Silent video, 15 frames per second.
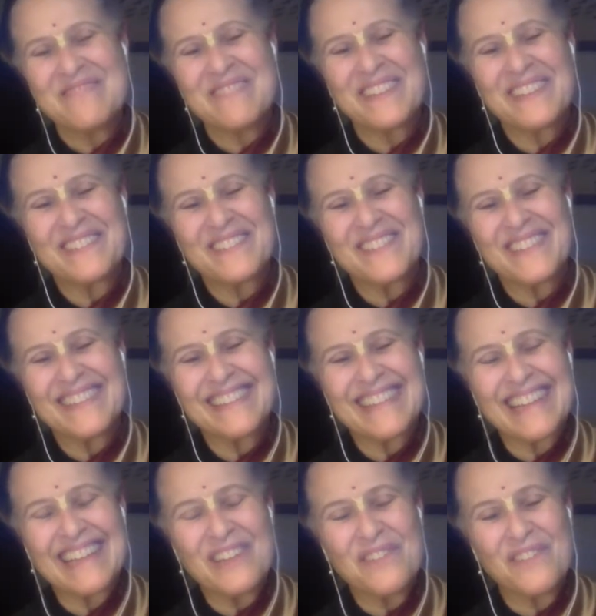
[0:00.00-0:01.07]
Beautiful,
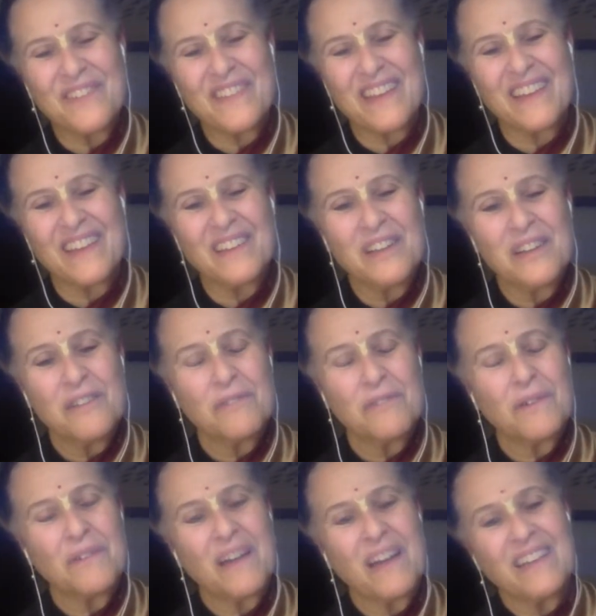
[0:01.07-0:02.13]
thank you for that.
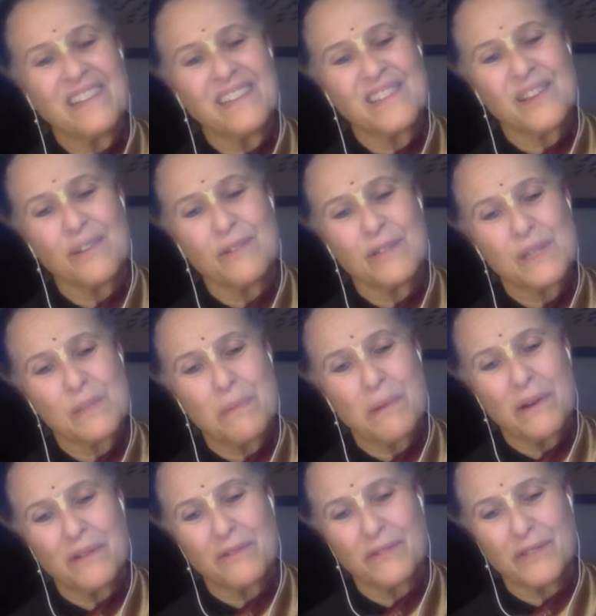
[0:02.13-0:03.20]
Well, Radha is always a
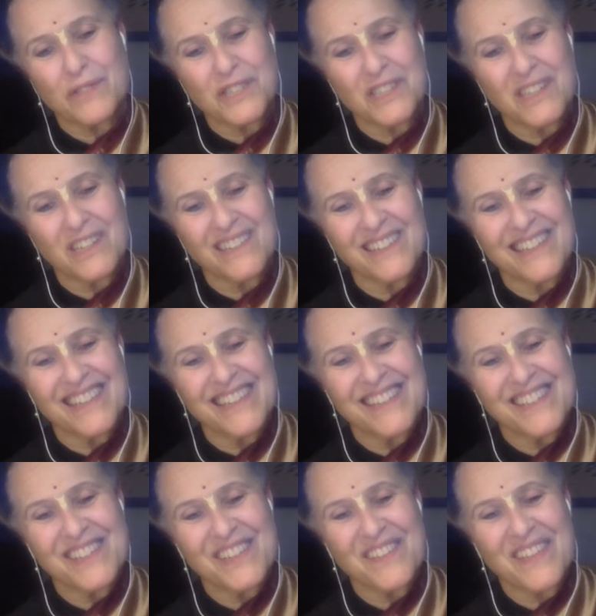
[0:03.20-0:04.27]
part of Krishna,
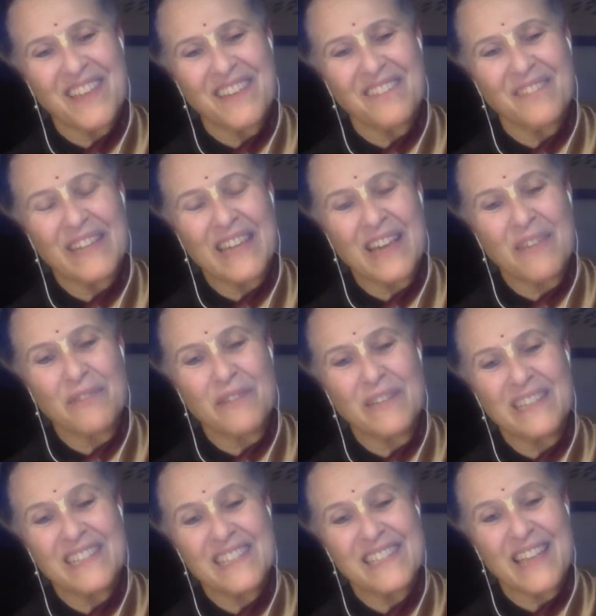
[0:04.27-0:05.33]
so then we can't
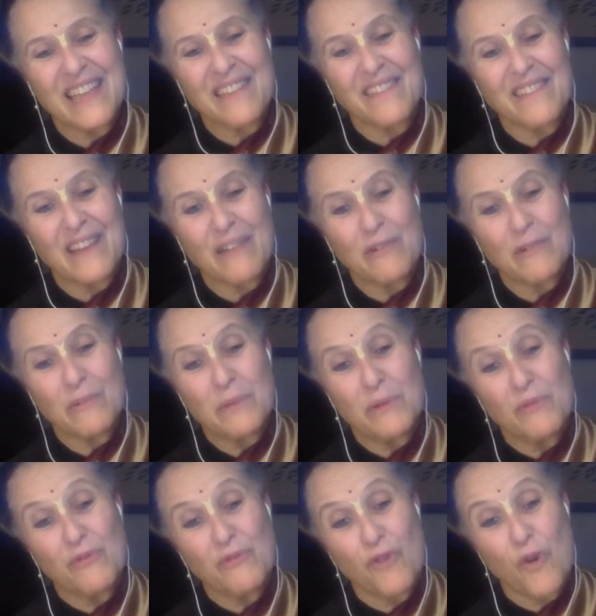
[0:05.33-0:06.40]
really say that that would be
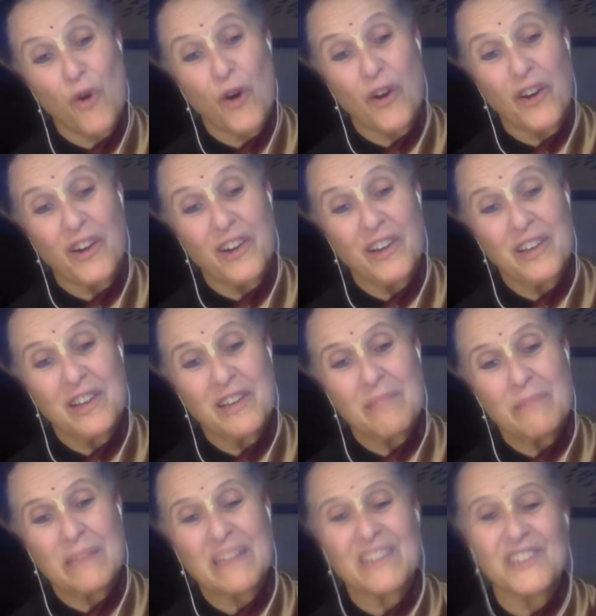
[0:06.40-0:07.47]
four,
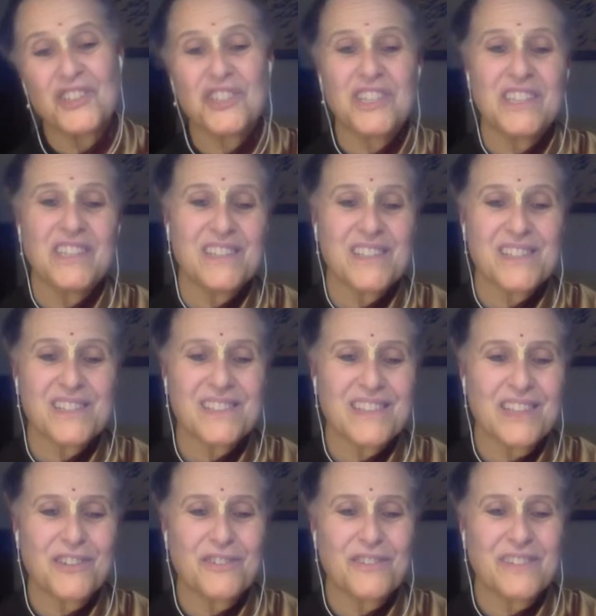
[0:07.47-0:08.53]
because she is
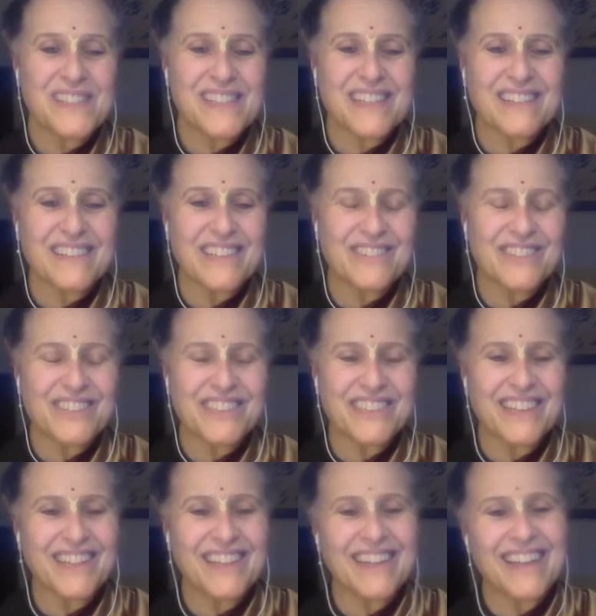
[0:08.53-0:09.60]
intrinsically
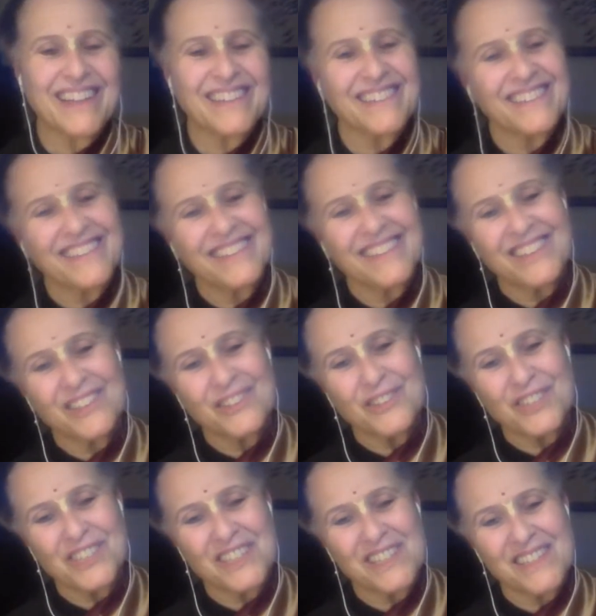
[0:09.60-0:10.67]
Krishna and
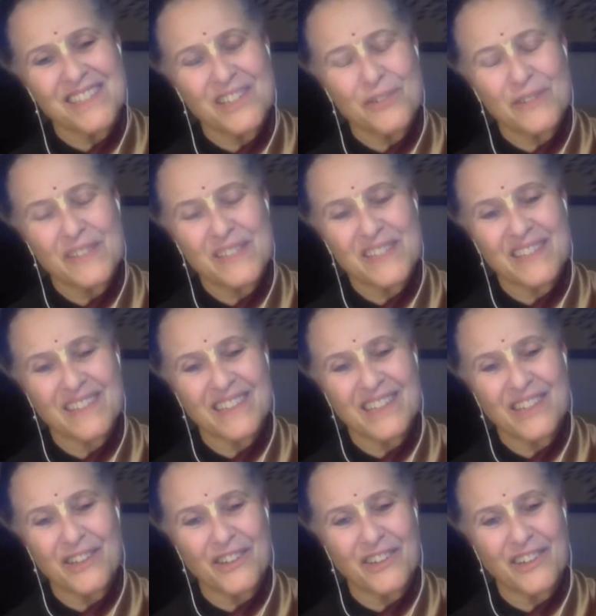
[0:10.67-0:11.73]
Krishna is intrinsically
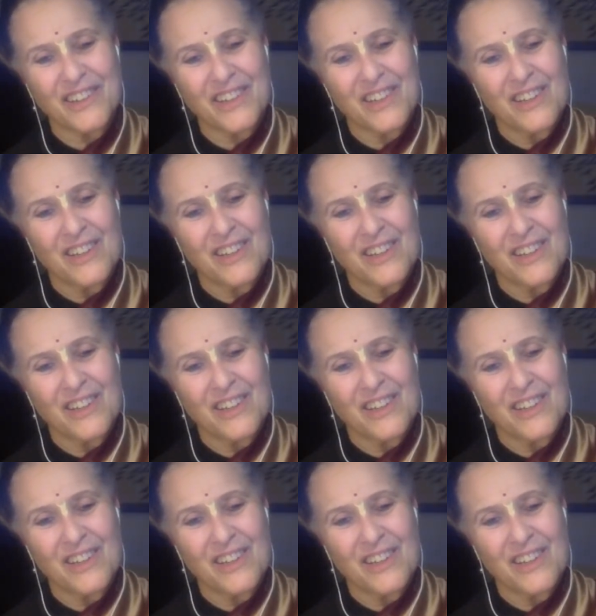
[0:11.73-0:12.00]
her.